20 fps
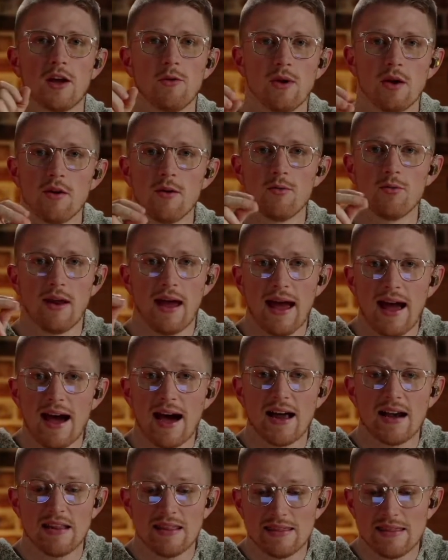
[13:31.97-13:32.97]
and we were able to
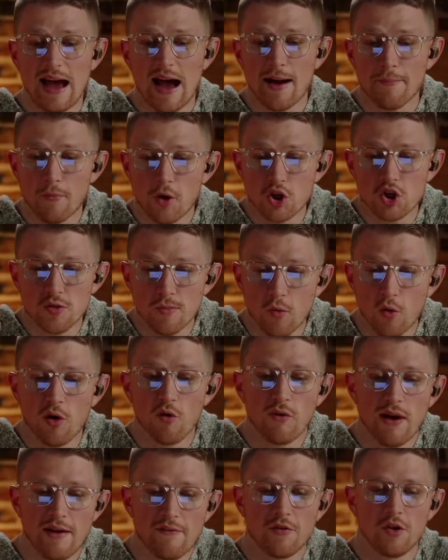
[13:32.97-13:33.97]
add that much more
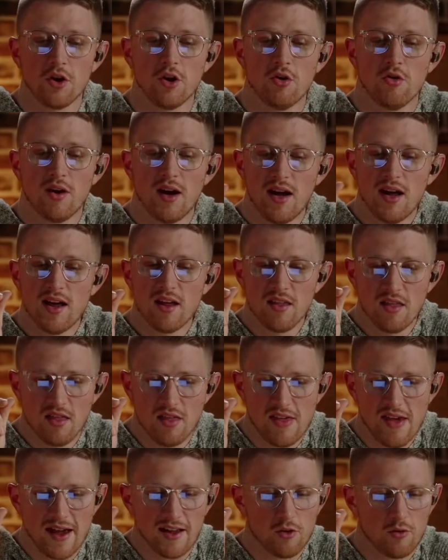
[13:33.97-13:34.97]
revenue
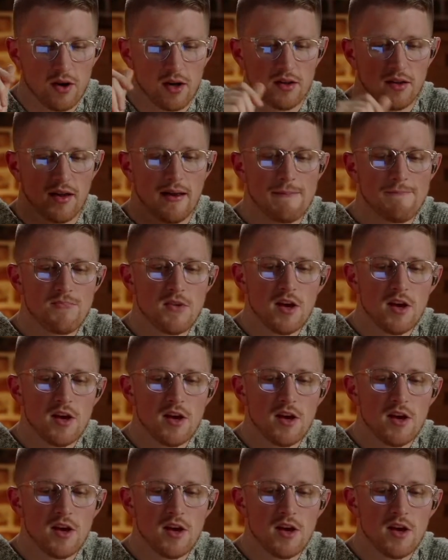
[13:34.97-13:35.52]
that quickly.